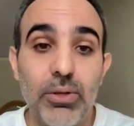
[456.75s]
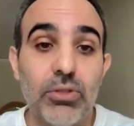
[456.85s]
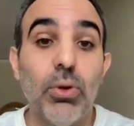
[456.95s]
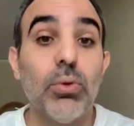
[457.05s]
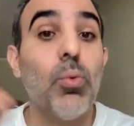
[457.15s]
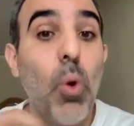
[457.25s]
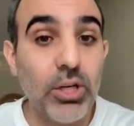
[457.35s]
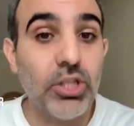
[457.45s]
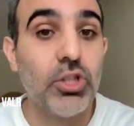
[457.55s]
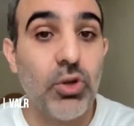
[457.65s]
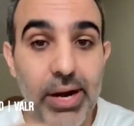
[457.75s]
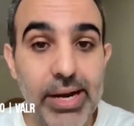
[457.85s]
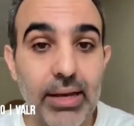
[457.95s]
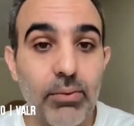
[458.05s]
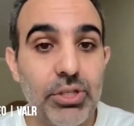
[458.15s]
which is called wash
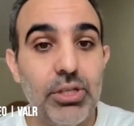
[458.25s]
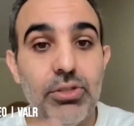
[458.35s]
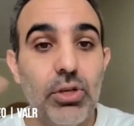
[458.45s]
trading, which is,